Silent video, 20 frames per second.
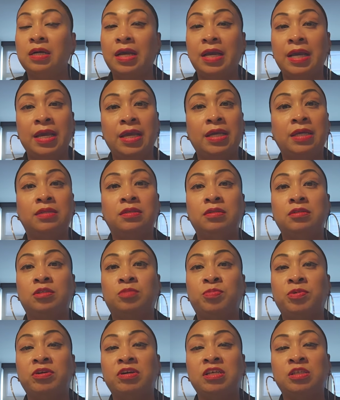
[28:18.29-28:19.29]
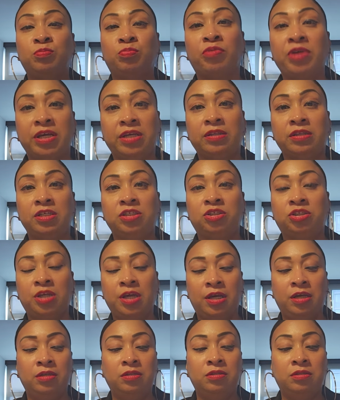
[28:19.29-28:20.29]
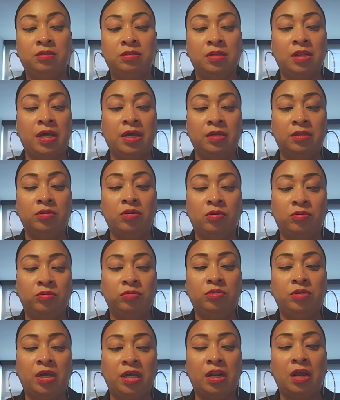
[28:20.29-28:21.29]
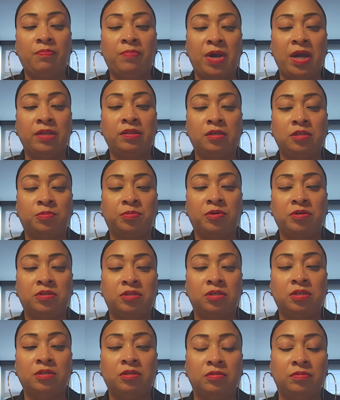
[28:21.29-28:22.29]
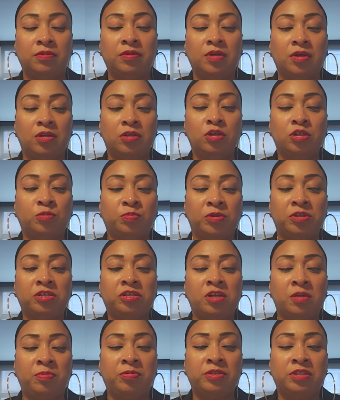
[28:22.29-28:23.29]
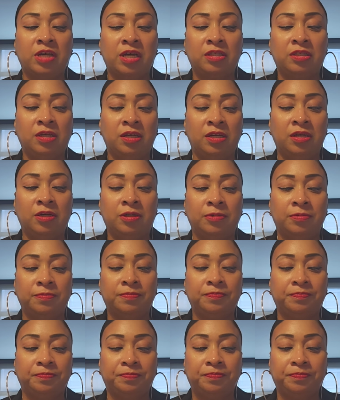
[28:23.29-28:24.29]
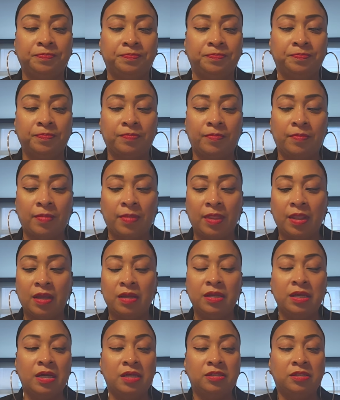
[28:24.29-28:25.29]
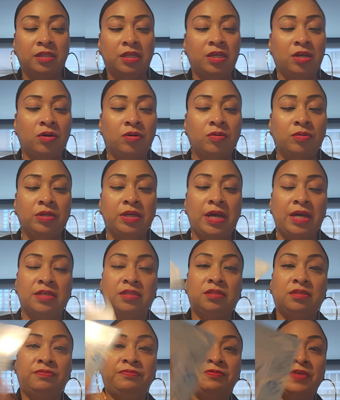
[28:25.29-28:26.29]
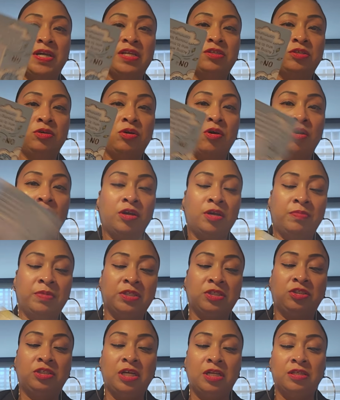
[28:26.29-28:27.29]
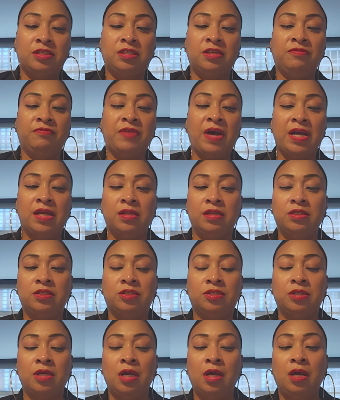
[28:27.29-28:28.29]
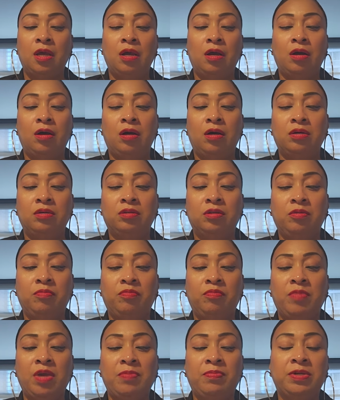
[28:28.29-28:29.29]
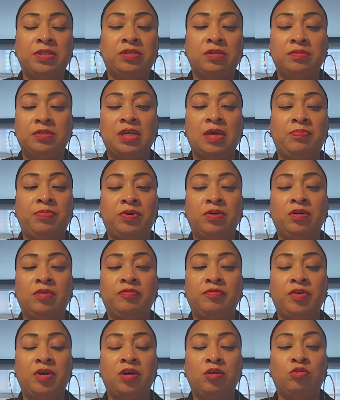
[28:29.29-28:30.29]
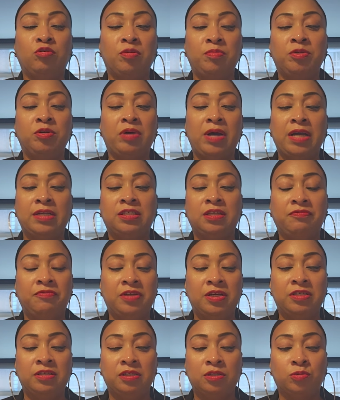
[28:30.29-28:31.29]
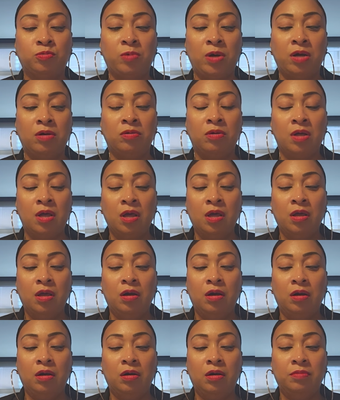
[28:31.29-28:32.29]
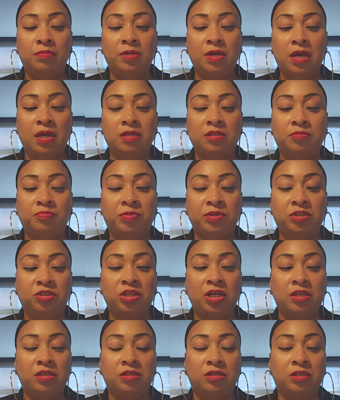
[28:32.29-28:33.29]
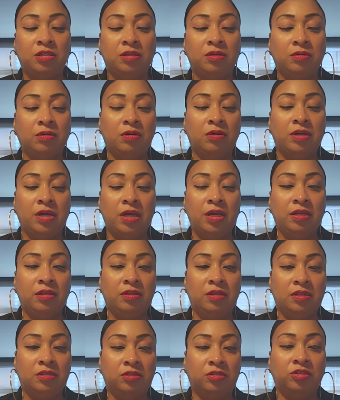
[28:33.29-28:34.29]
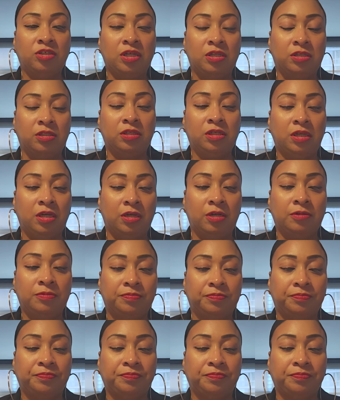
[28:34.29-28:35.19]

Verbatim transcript: And spirit is breaking these chains. Like, no, you cannot bind this person. You're spiritually protected here. Yes, Leo, yes. Fights, arguments, jealousy, violence. Uh, maybe some type of uh, criminal activities as well. Um, yes, but jealousy, okay? There's jealousy here.